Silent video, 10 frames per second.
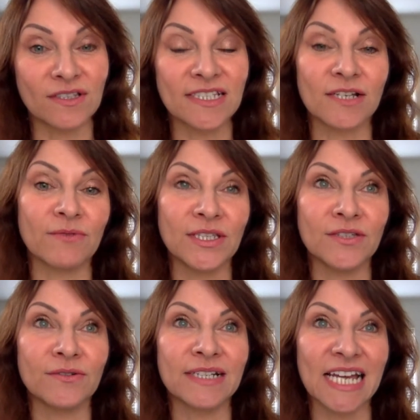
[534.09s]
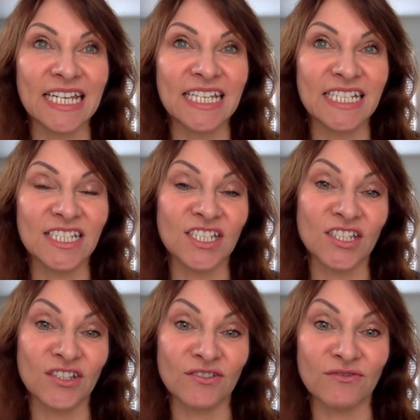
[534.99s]
So when you're getting into
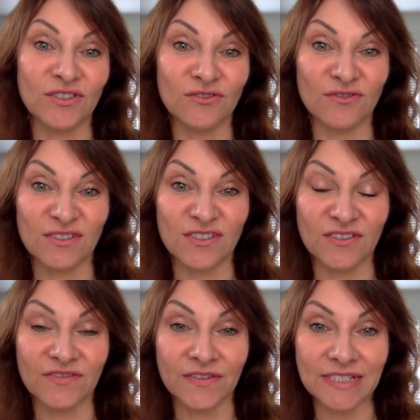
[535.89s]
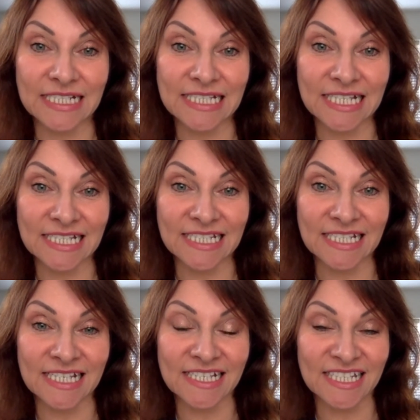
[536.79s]
your sort of 50s, 60s,
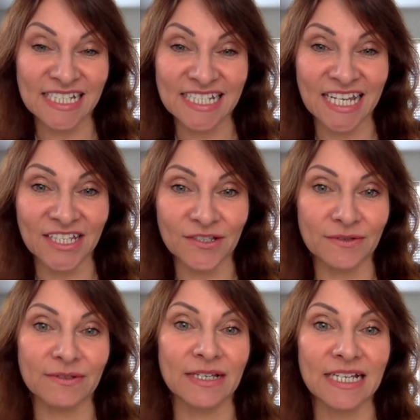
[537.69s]
it's going to take you